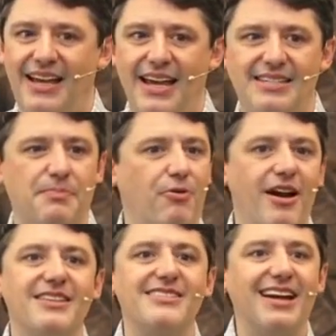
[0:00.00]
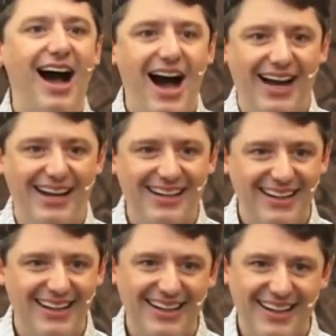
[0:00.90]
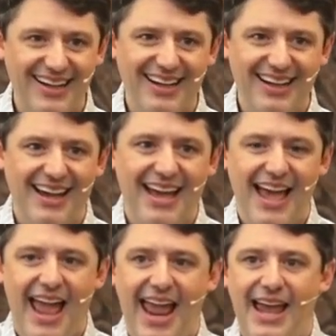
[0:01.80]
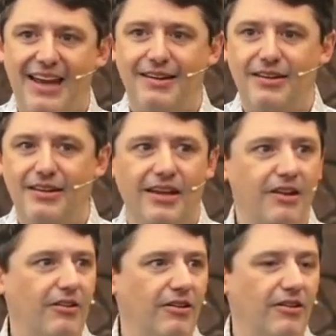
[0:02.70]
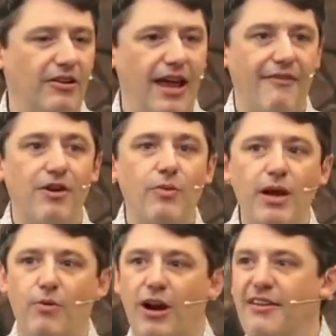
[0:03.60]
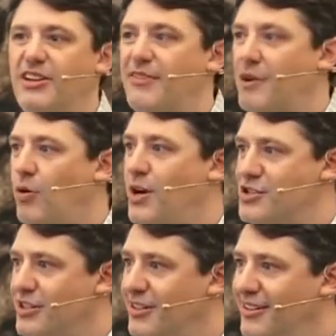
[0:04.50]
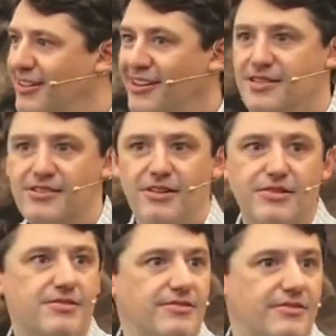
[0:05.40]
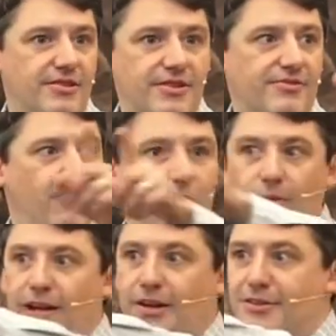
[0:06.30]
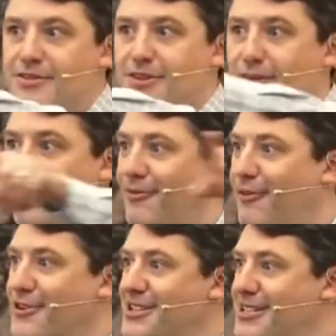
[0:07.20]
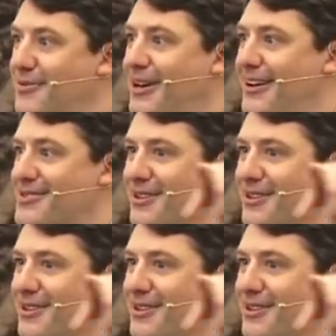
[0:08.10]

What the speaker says: It's a praise to God. And you don't... Every week we're going to have a different question. So there's four windows. So we're four sets of windows.